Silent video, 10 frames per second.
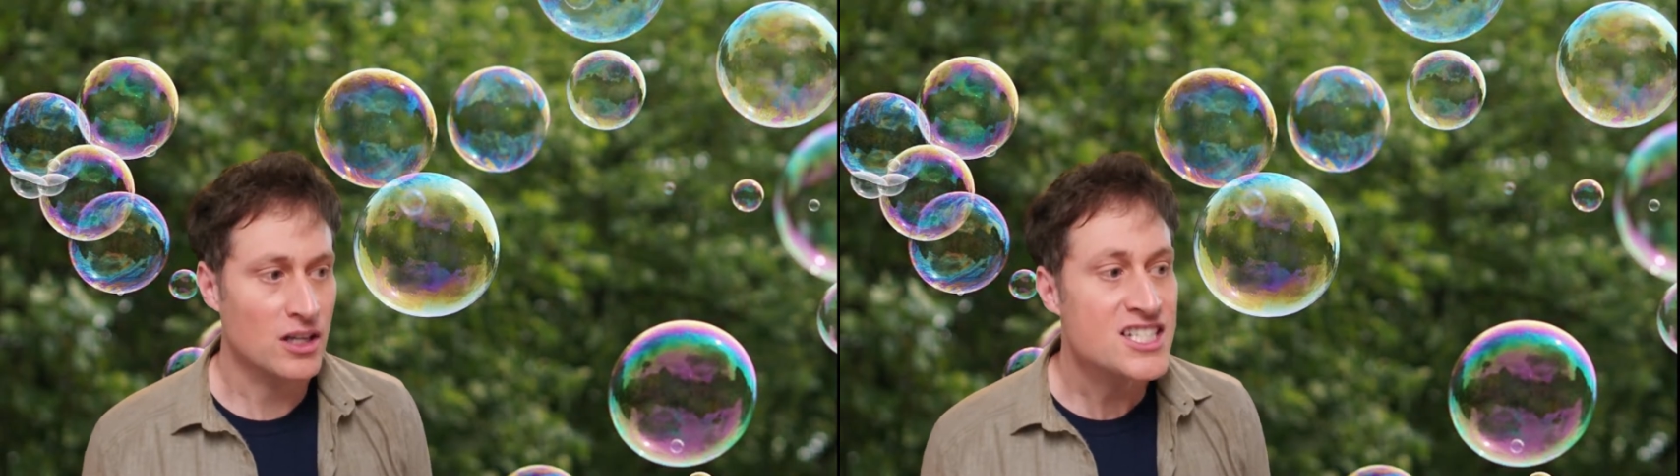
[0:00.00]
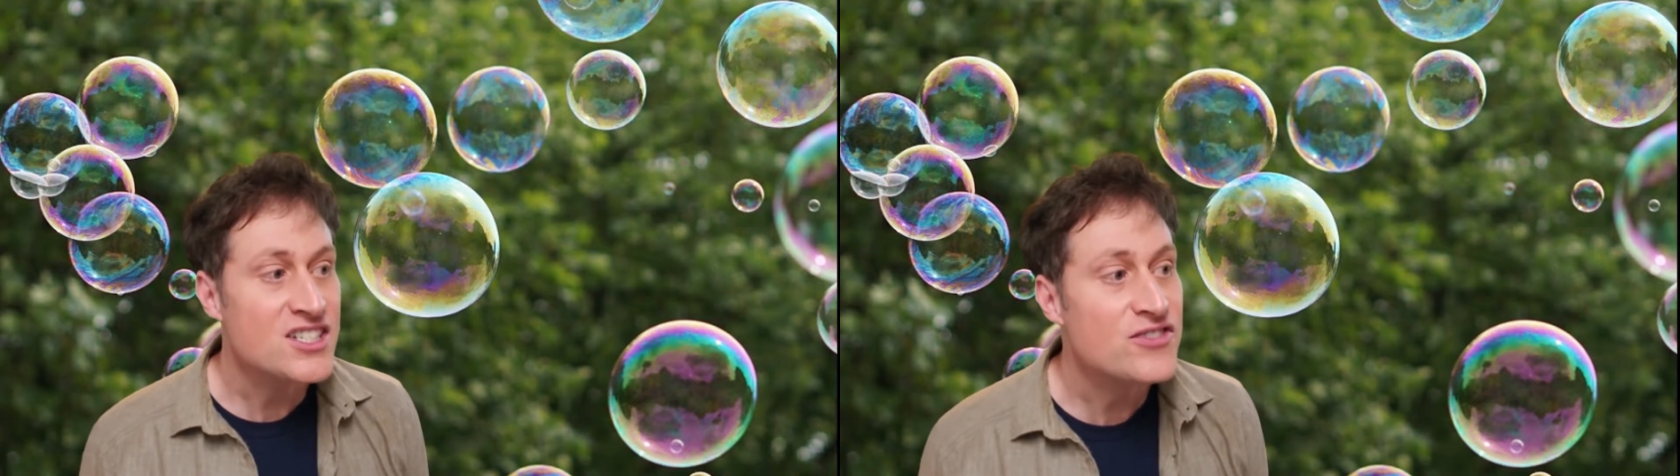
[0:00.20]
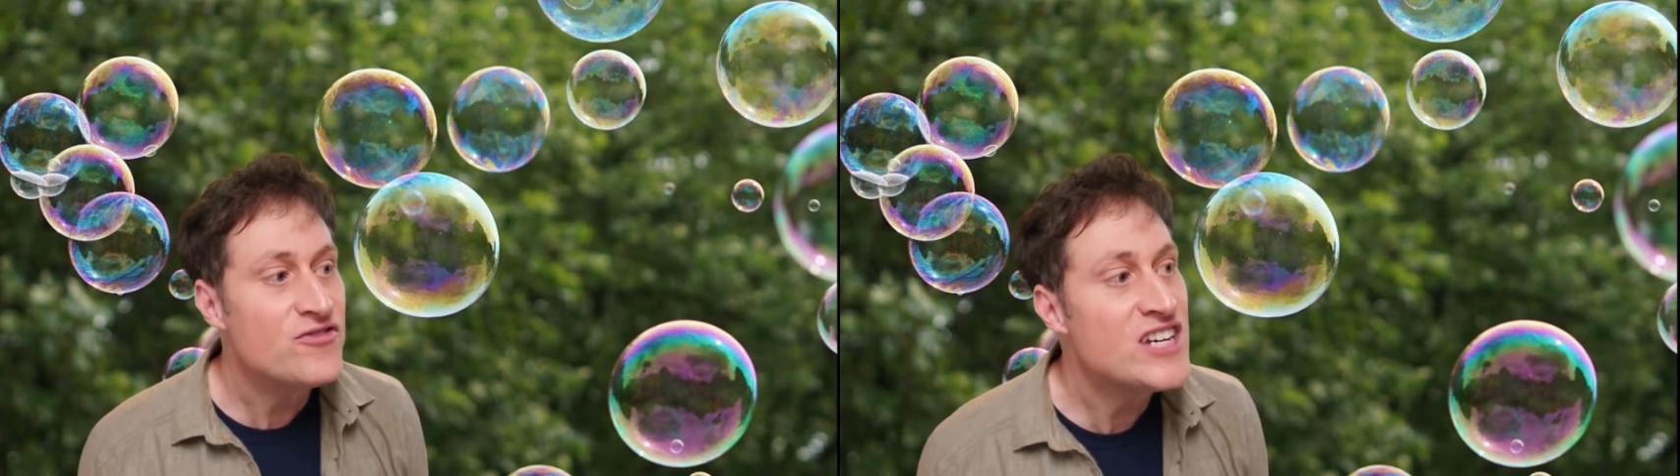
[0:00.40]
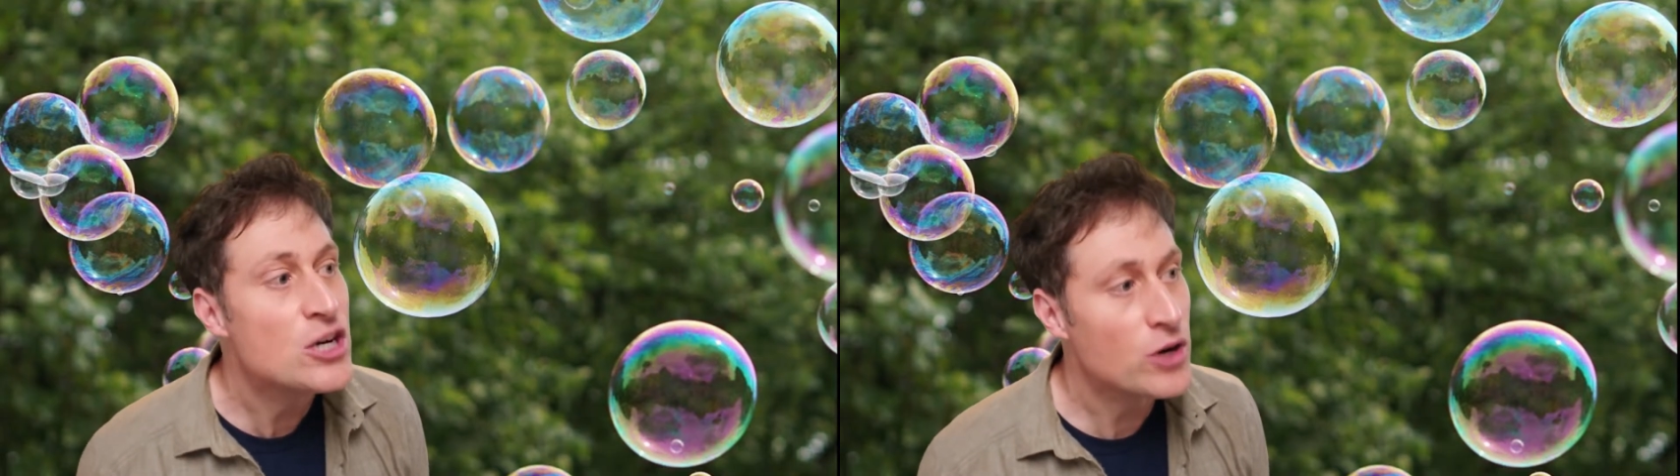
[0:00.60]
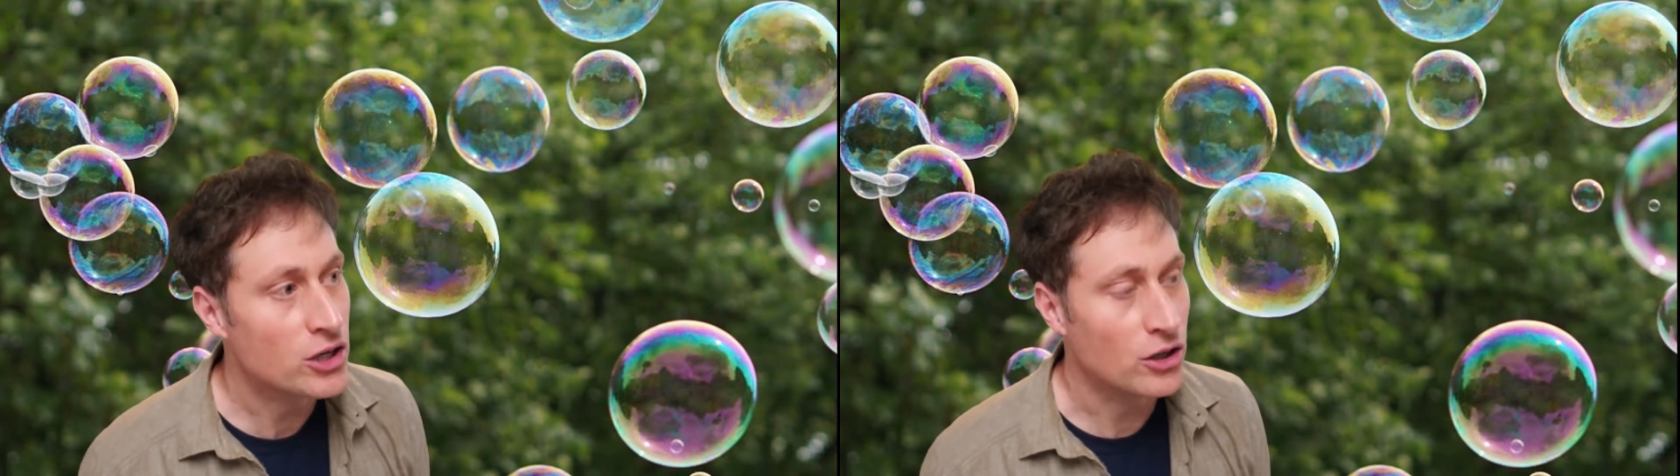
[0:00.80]

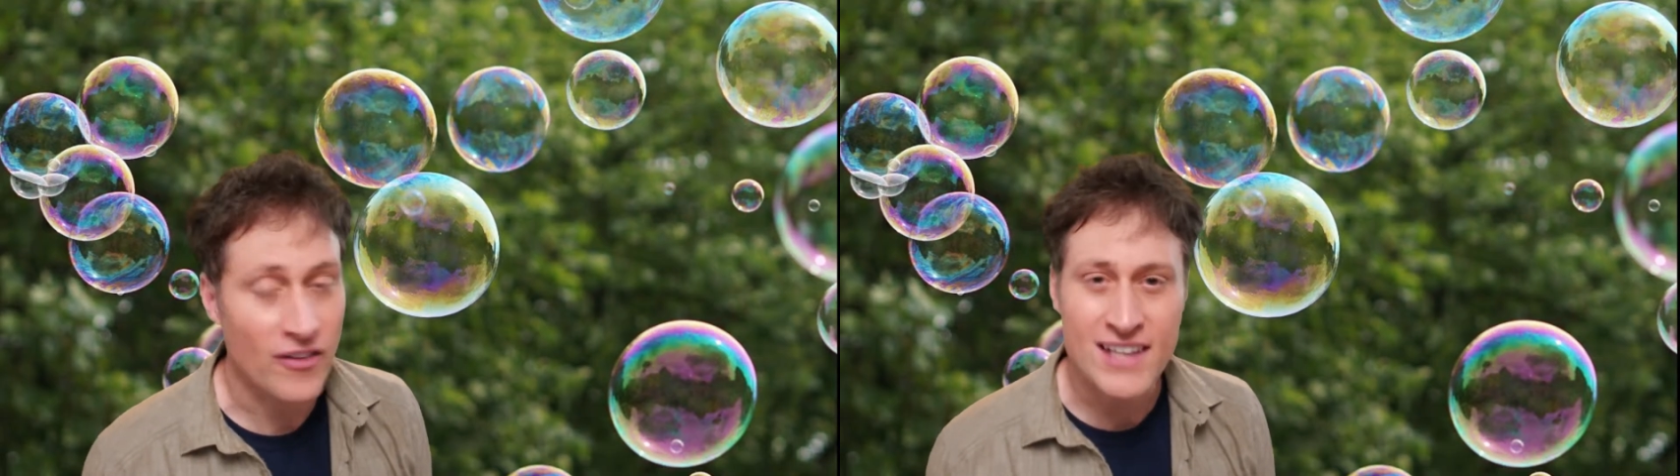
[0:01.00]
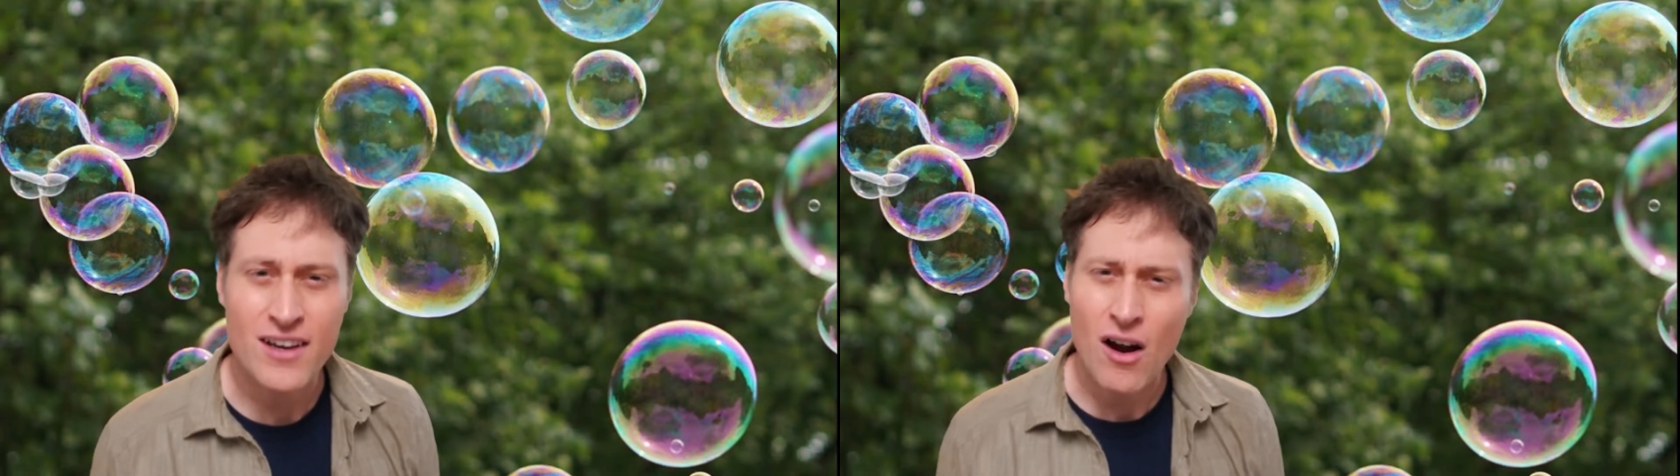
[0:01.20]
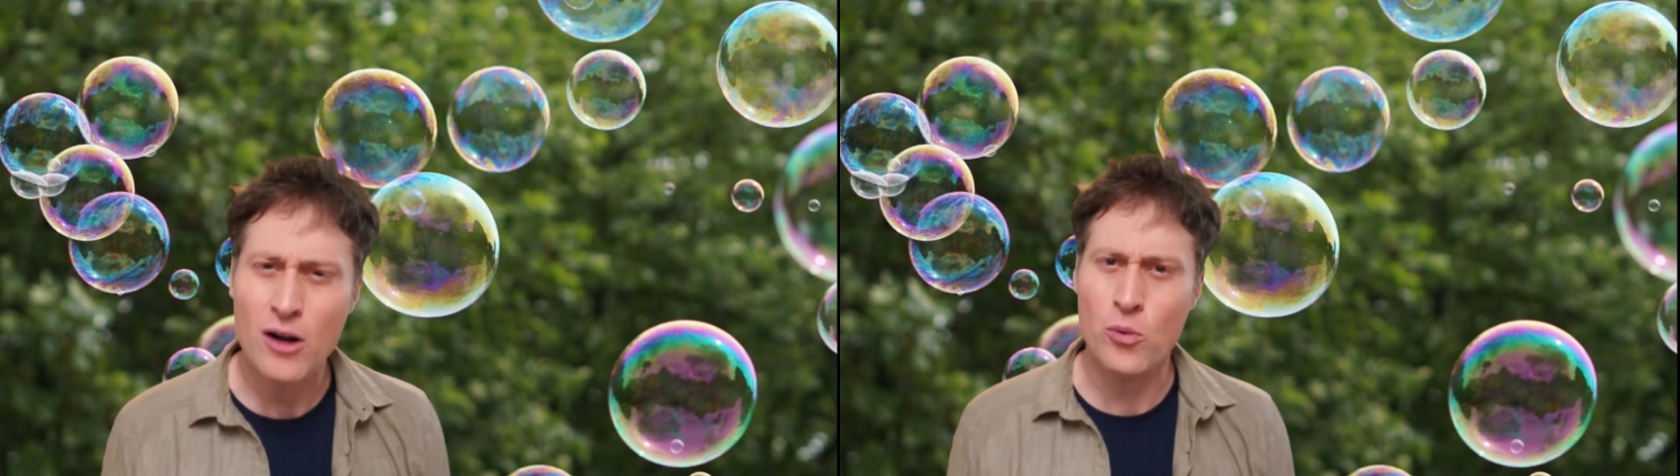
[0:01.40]
spherical. That's a hard